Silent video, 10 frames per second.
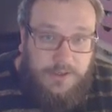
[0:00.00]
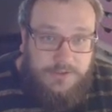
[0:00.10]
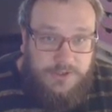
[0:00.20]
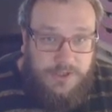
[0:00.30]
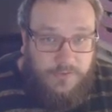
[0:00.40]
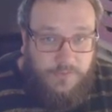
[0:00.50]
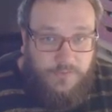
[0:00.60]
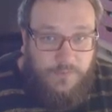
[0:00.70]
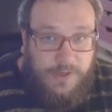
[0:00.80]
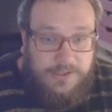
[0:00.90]
So that
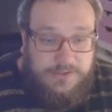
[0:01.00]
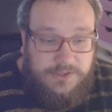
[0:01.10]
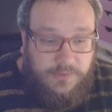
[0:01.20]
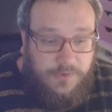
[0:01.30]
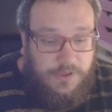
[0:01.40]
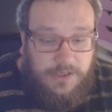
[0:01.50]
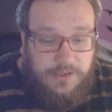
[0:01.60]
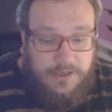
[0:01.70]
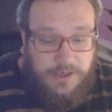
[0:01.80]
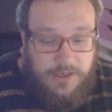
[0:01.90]
means that we
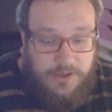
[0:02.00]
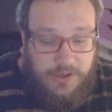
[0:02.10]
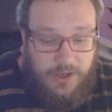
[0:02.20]
need like